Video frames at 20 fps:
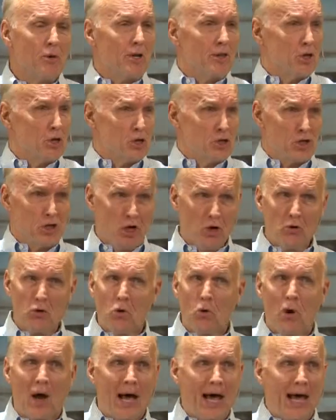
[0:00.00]
There's no
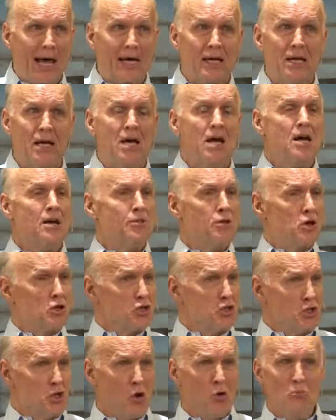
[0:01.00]
crying, there's
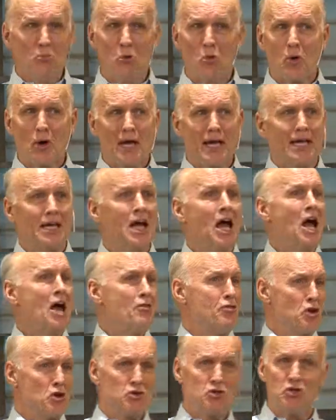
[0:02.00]
no mourning,
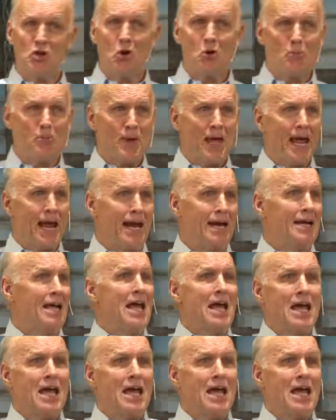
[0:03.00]
there's no pain.